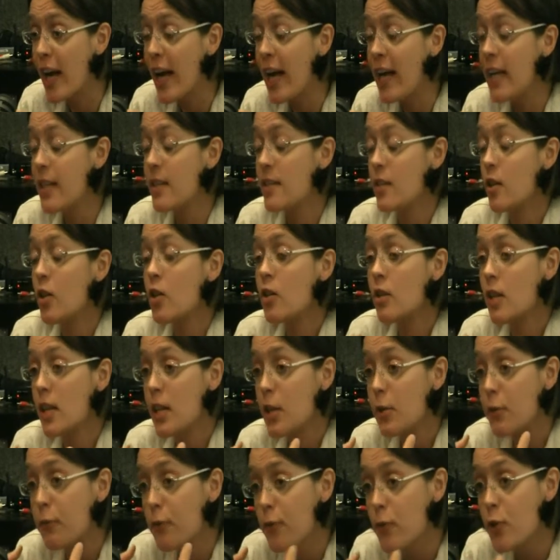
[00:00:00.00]
and
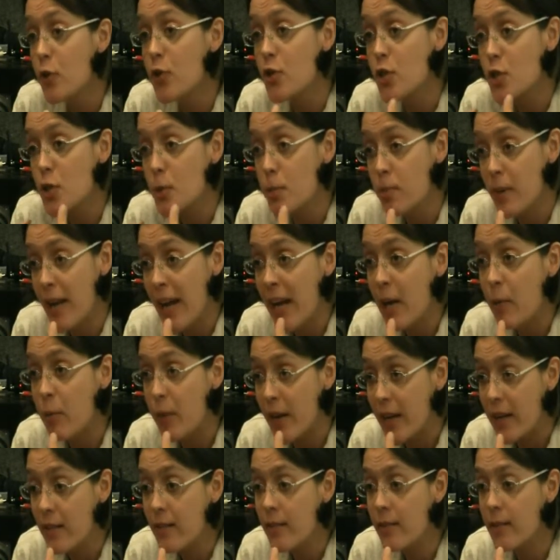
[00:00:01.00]
only a flute to play
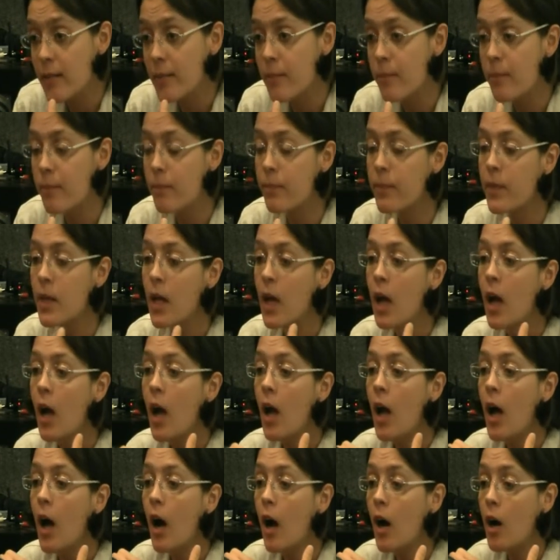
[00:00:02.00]
with,
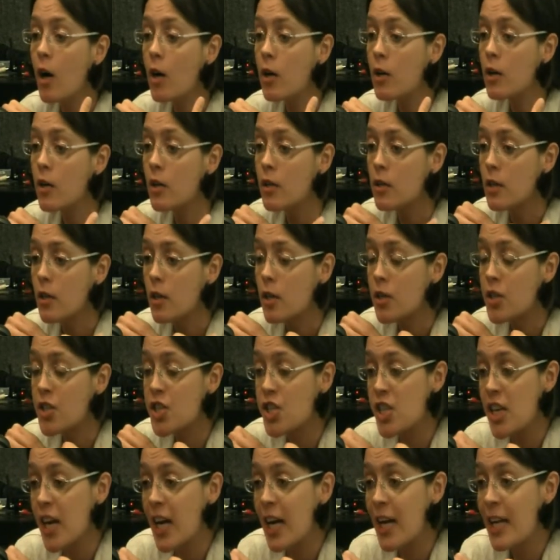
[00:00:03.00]
or a
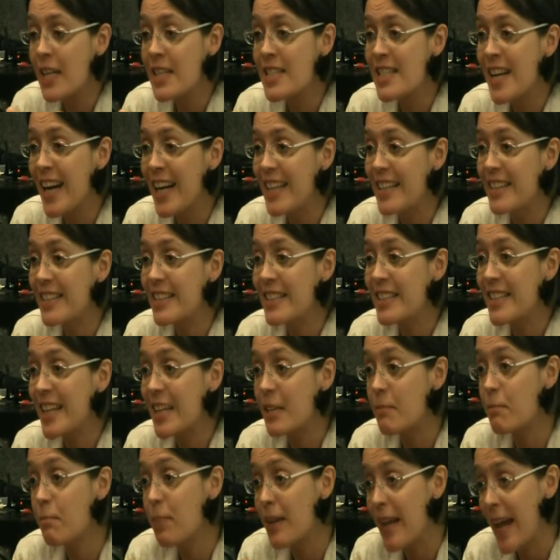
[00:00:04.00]
child that
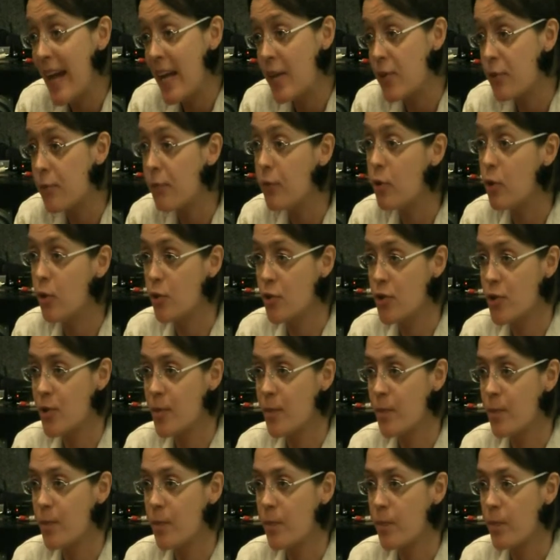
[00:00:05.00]
can play the flute.
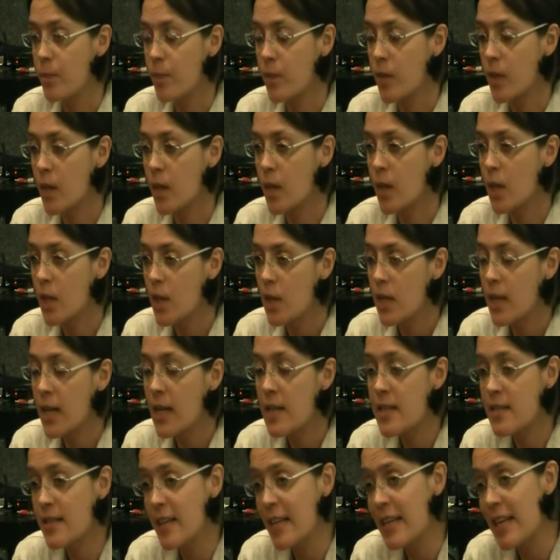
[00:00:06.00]

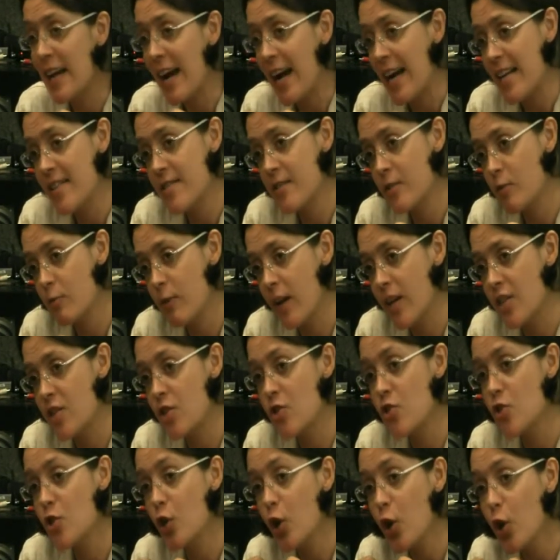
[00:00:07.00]
And then ask the
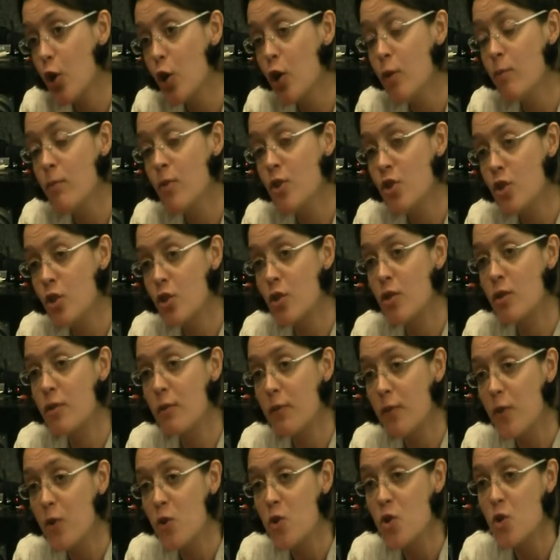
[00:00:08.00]
question, to whom should the
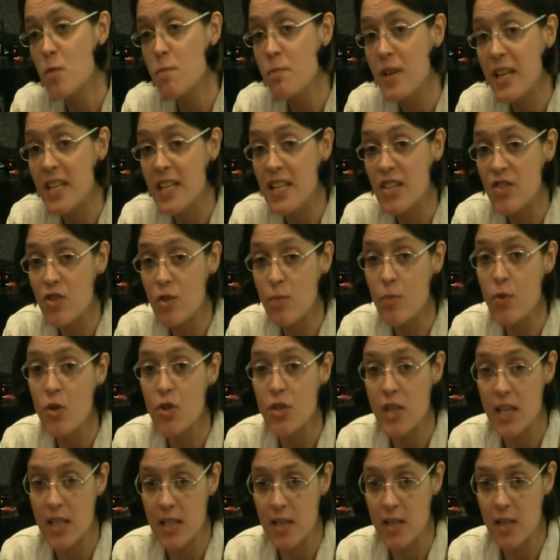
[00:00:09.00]
flute be
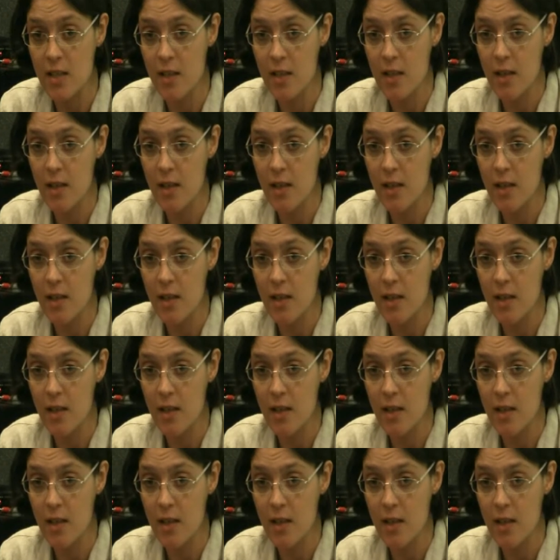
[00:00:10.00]
distributed?